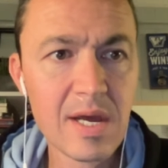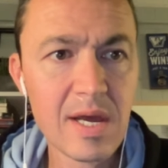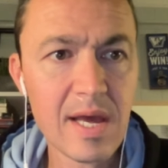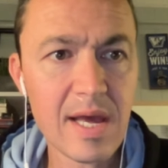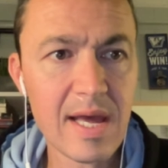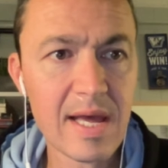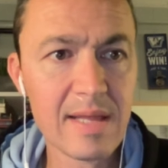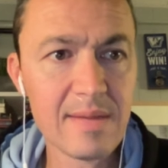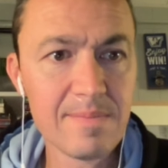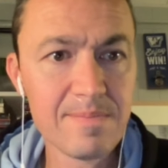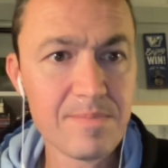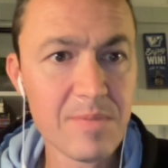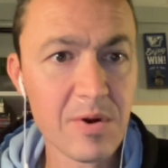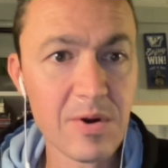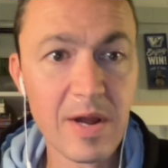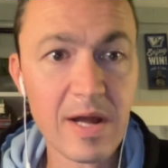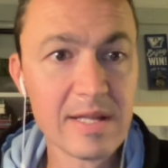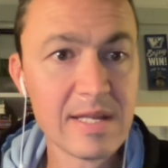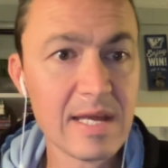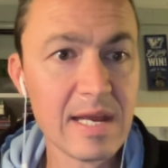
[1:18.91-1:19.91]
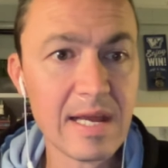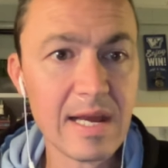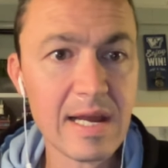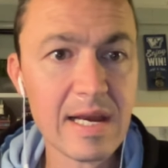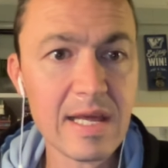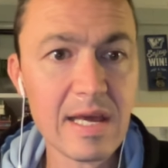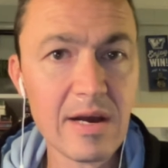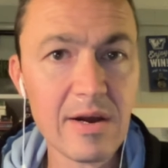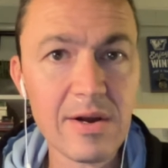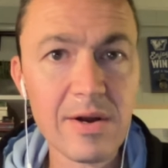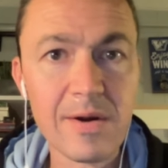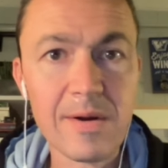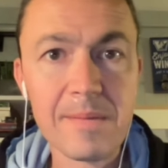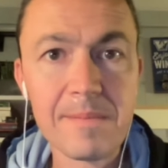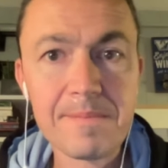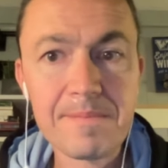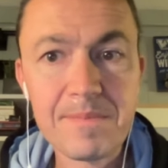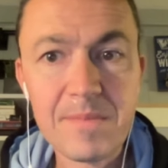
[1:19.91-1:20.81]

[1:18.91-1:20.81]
and they're not getting any younger